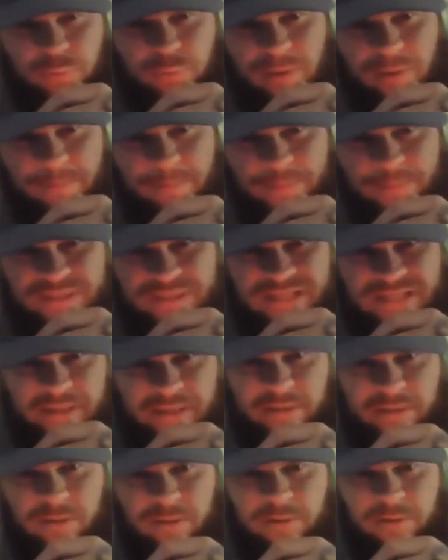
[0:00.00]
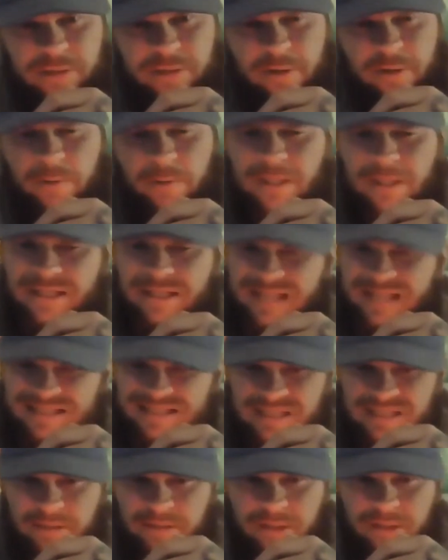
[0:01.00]
in particular, you know, that's
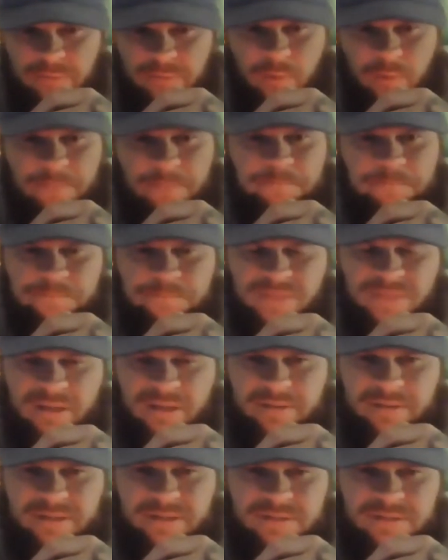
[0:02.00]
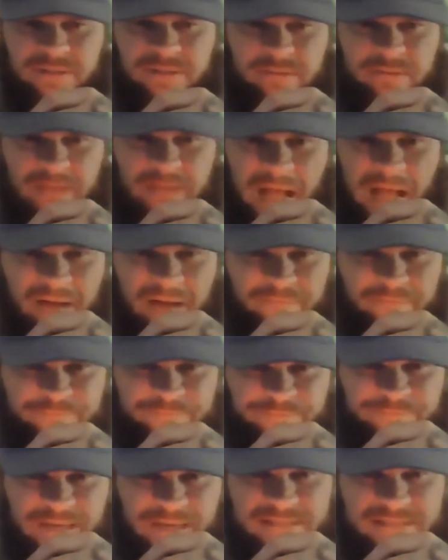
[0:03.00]
another one. There's a lot of
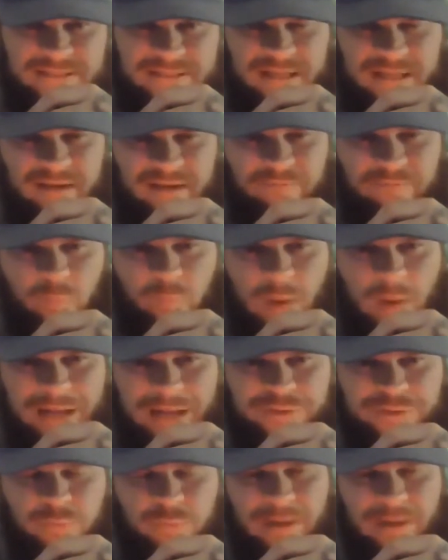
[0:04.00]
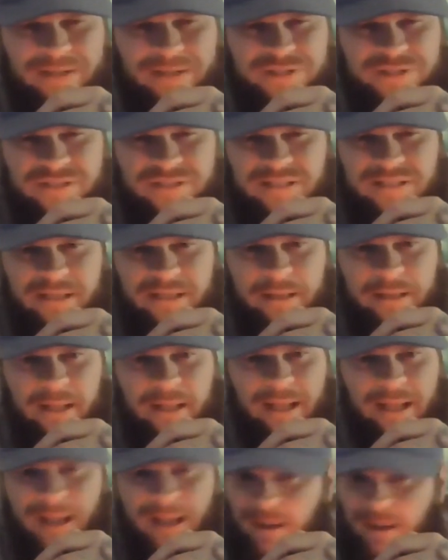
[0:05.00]
fights that I've watched where I just think,
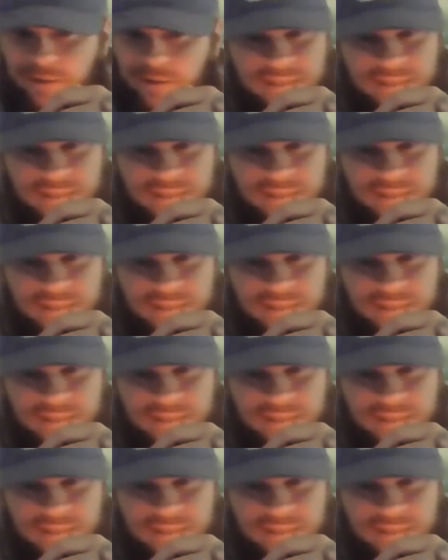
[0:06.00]
how'd this